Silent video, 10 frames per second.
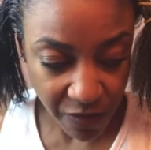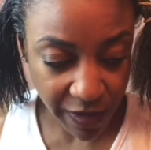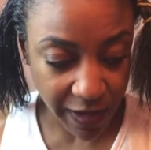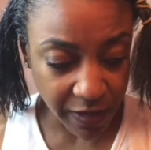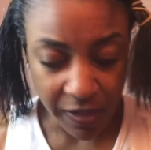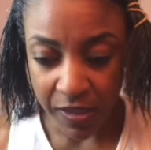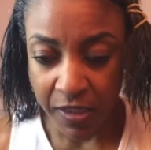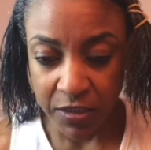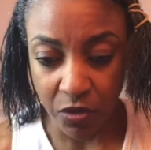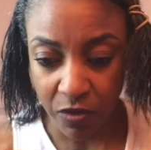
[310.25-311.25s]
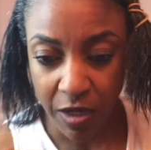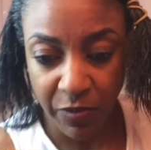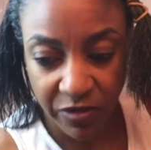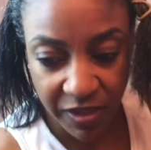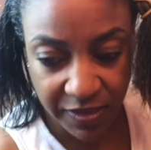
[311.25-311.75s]
Okay, so a
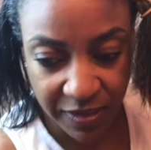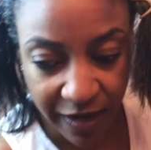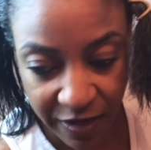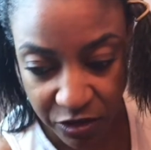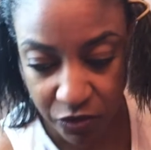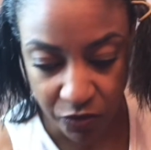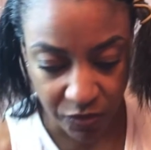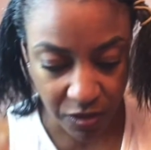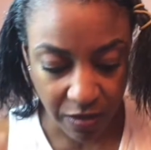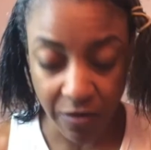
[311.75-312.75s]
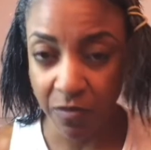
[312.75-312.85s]
couple things that I use